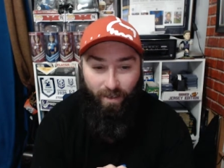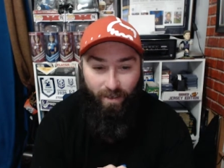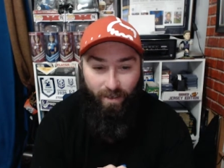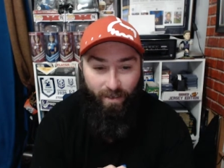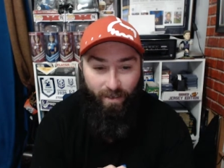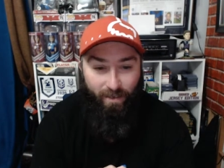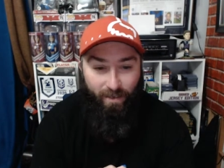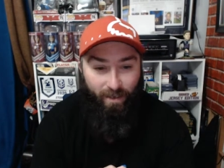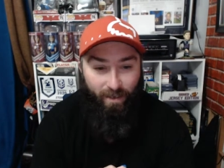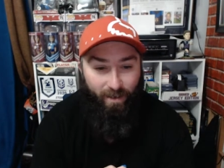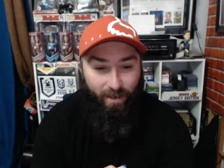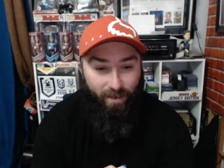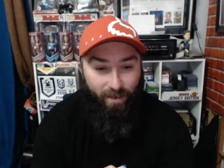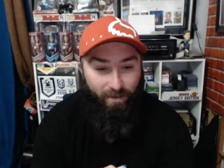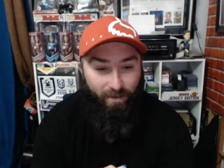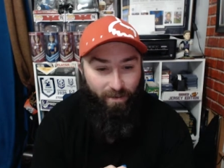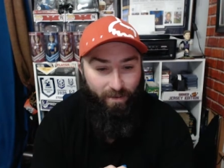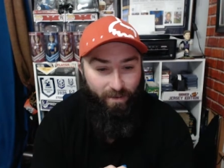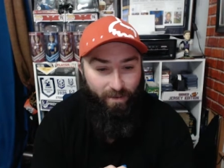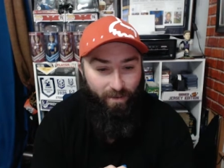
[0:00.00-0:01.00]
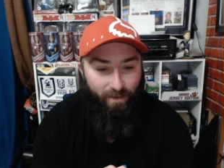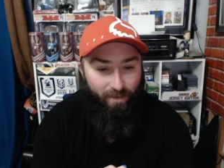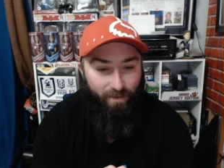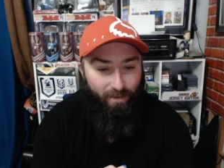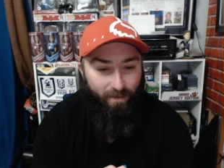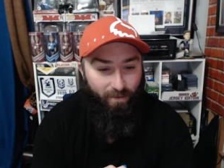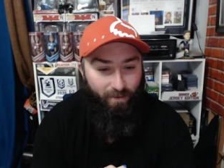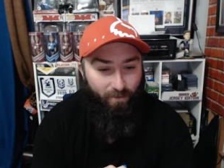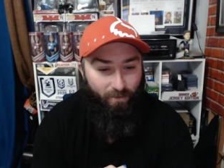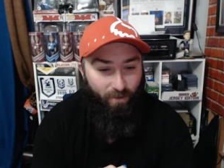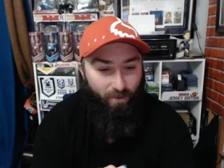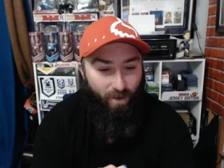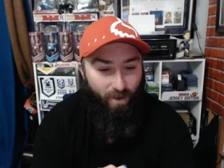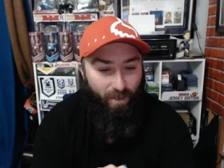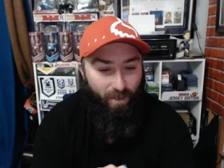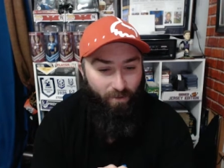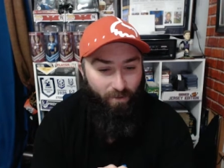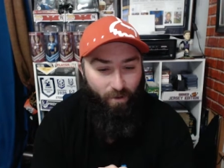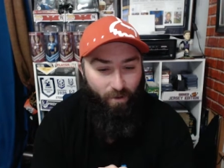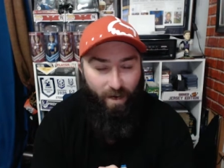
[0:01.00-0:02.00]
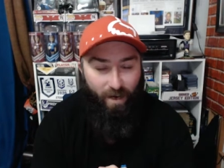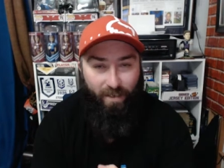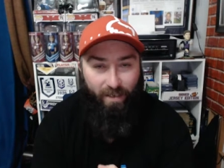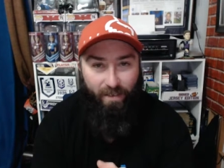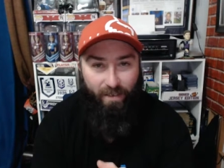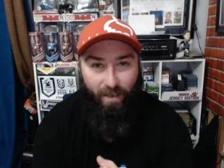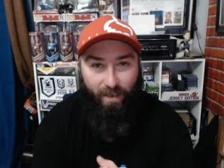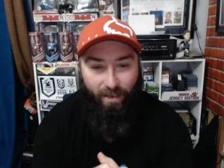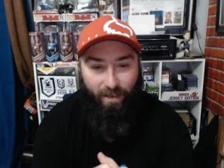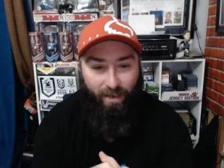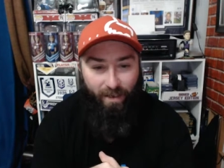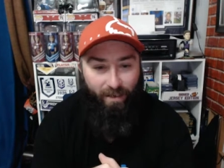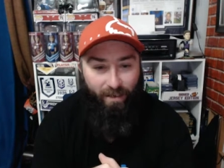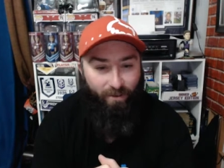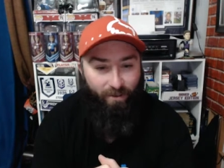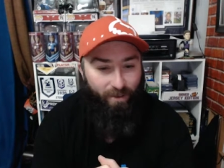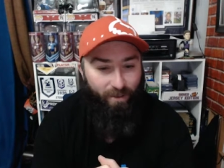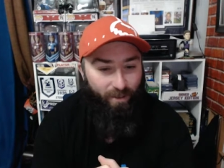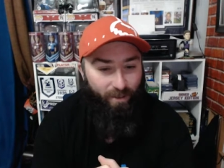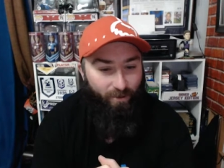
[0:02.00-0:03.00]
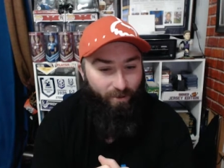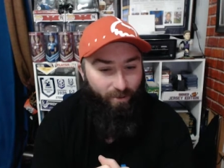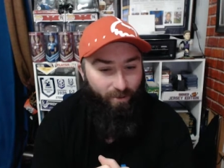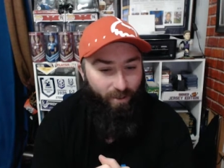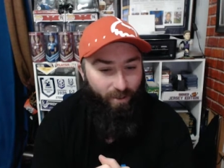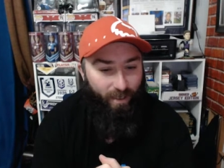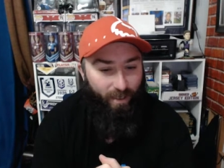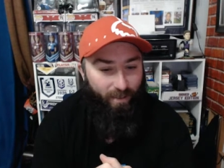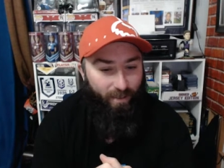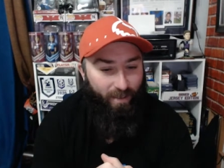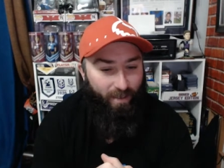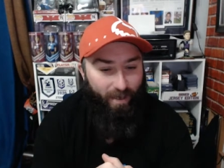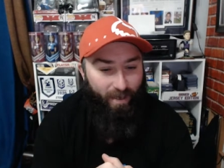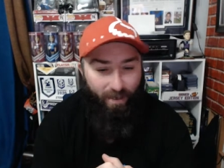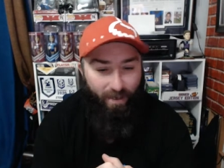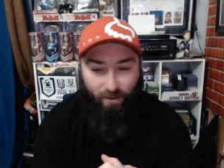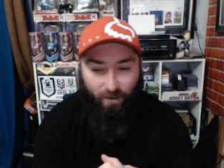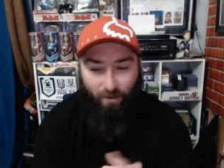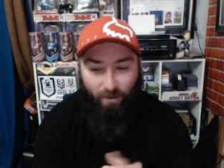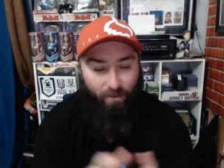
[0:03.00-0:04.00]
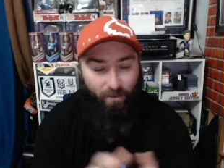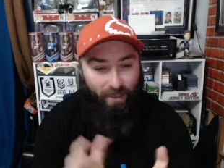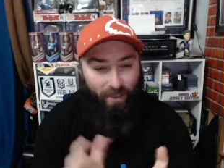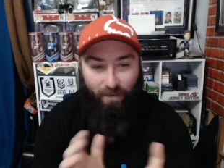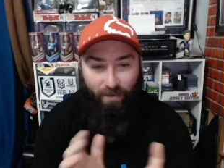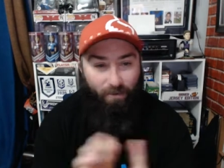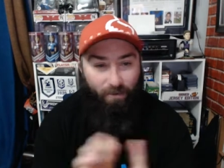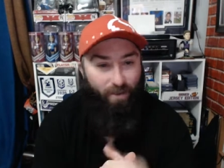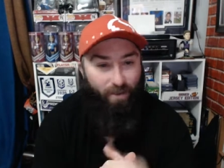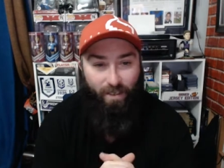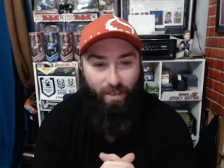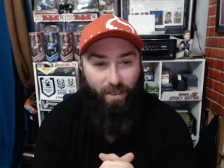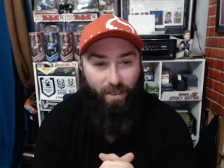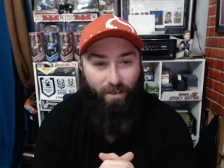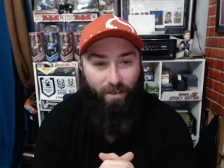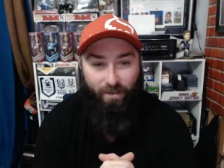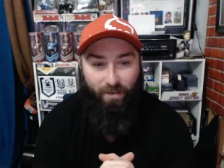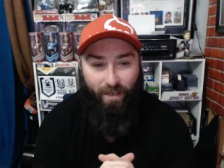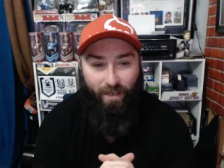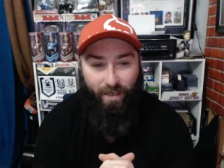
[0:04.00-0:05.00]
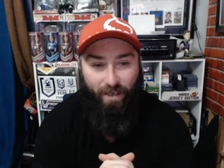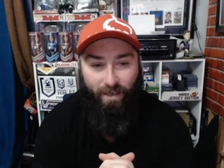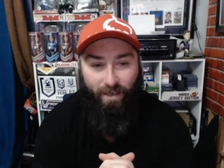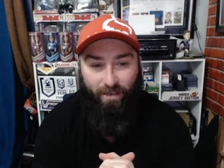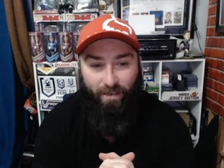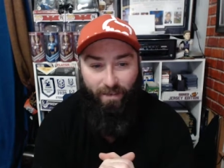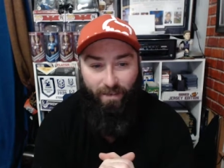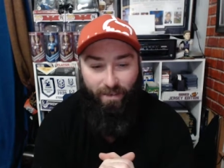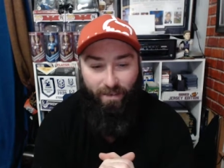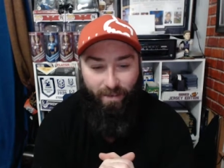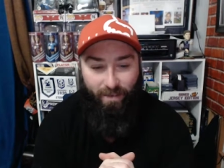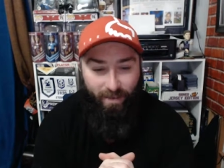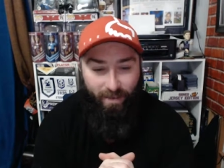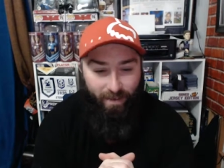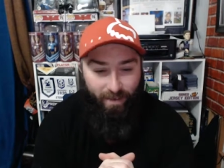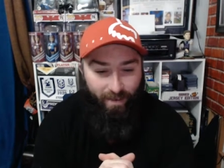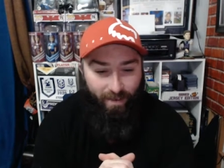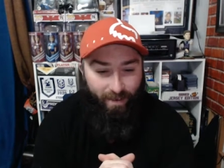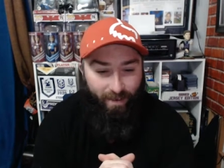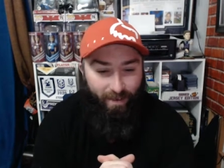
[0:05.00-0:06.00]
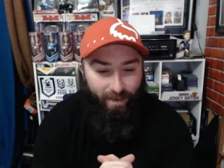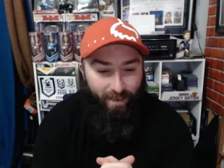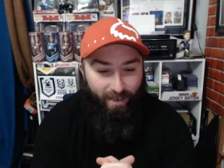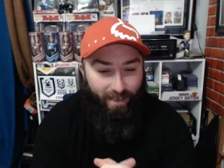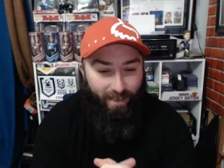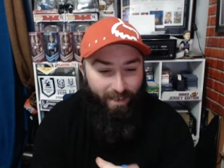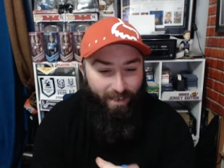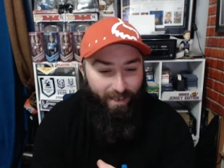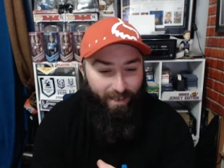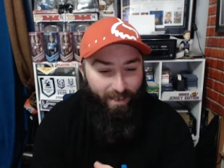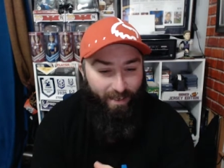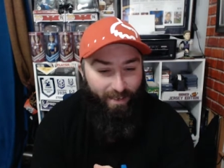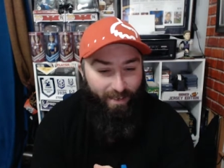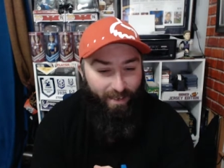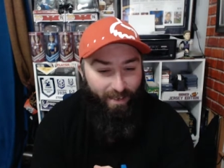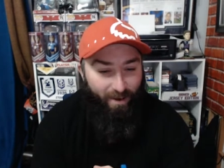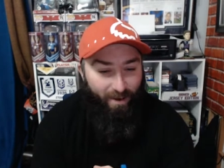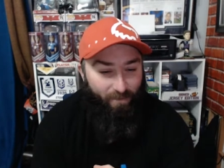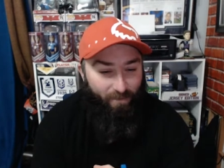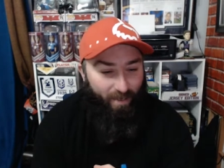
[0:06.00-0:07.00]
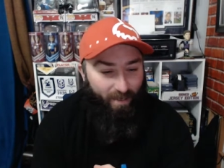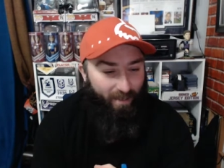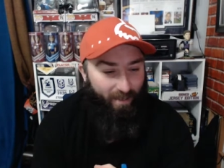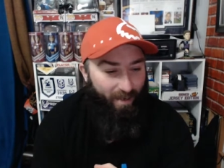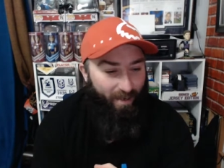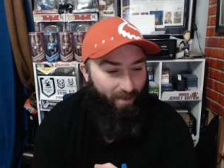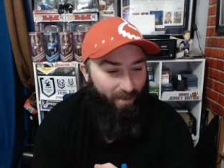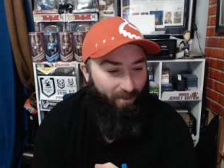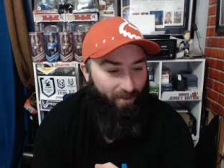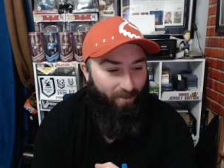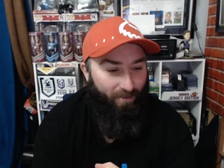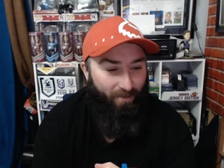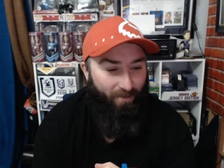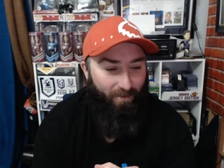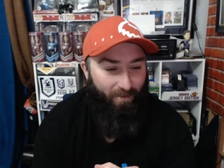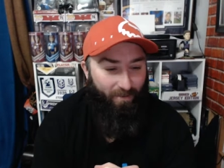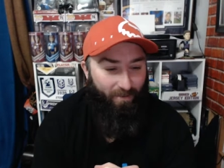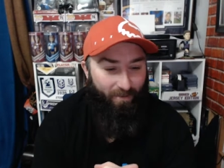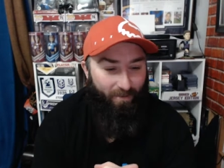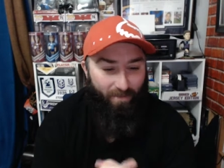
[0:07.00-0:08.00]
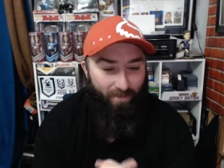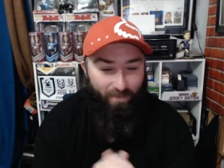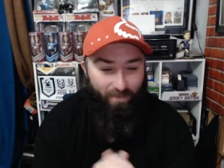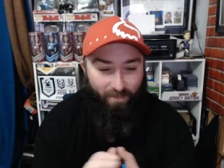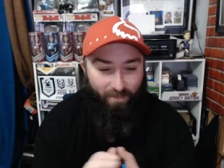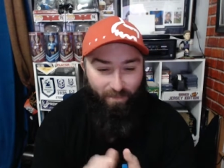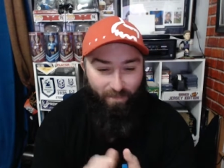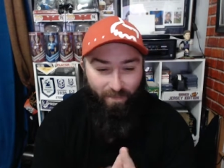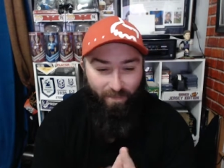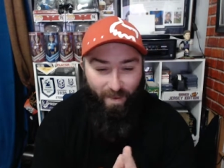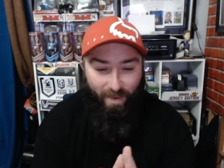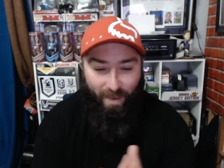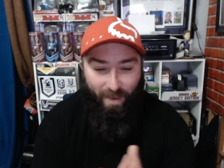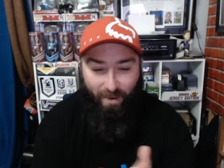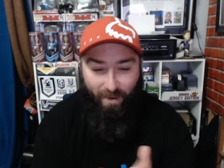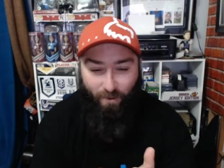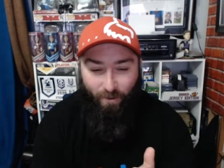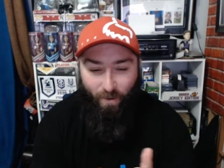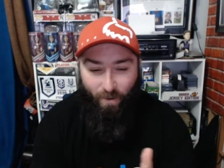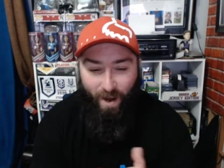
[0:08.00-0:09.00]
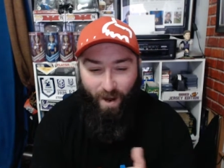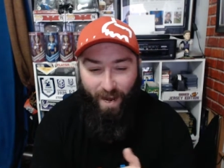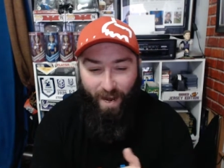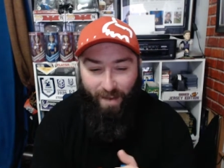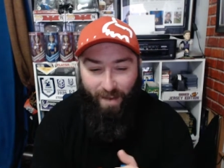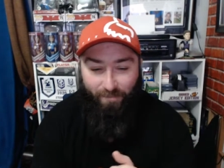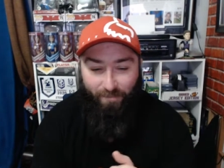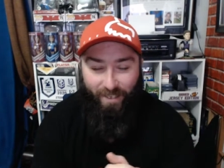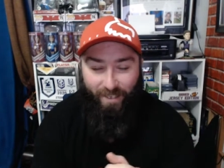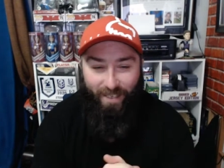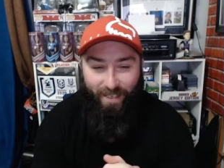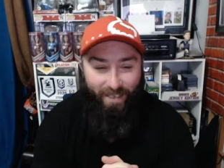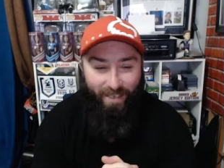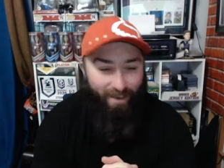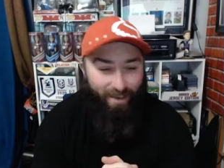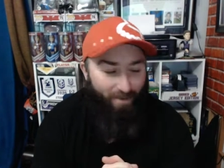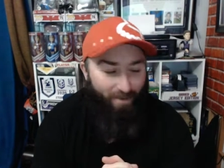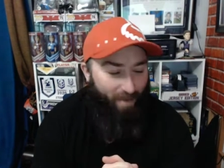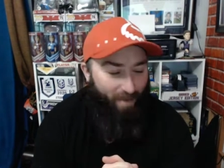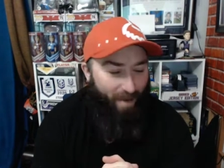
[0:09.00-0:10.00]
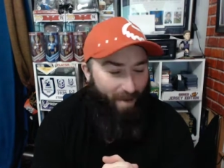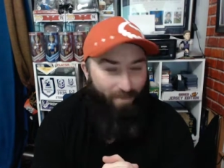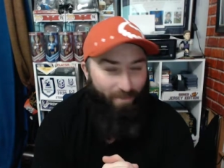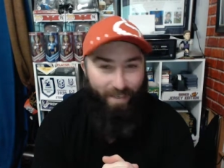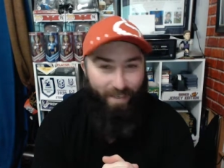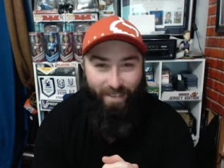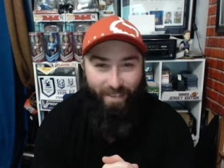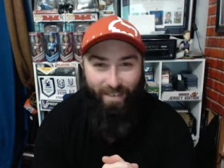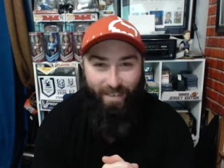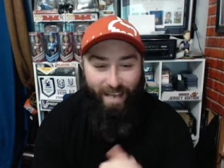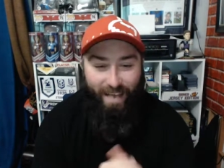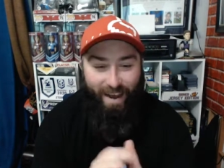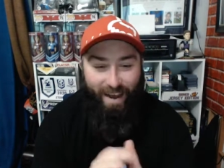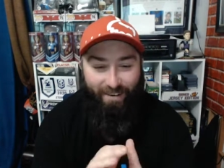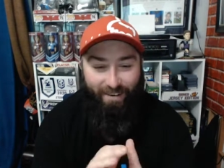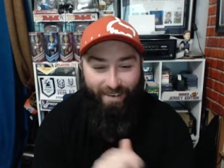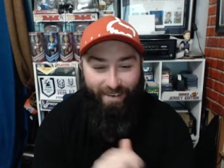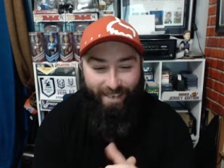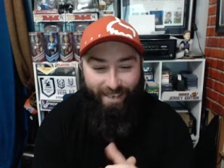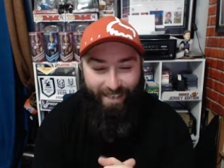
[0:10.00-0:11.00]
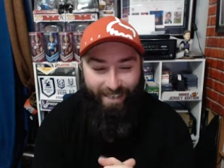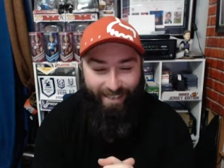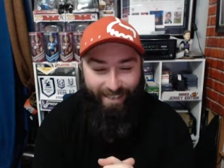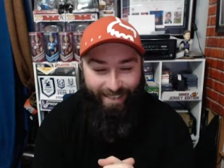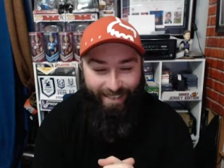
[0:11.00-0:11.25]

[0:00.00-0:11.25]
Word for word: So we'll either break Saturday night or Sunday or whenever it sells out. Yeah, I'm in no... Qualms here. I'm happy as Larry.